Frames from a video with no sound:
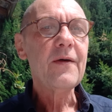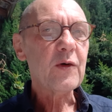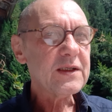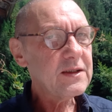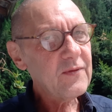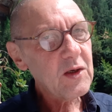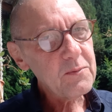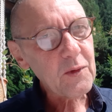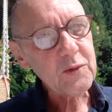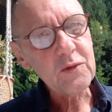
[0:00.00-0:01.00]
For it is very
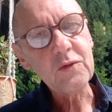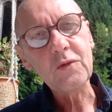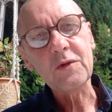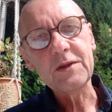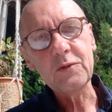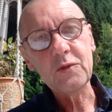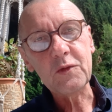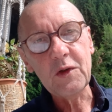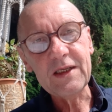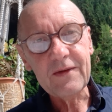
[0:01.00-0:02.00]
important to continue to
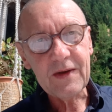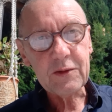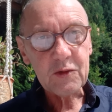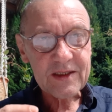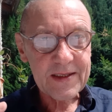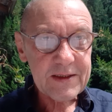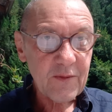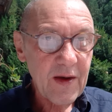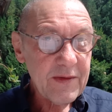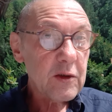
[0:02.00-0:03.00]
cultivate the sense of
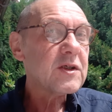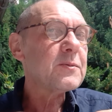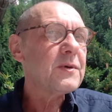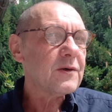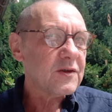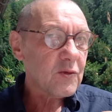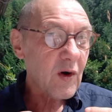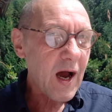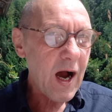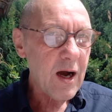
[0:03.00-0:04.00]
having a
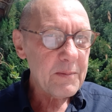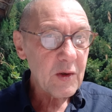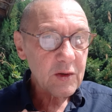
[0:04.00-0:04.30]
spiritual armor,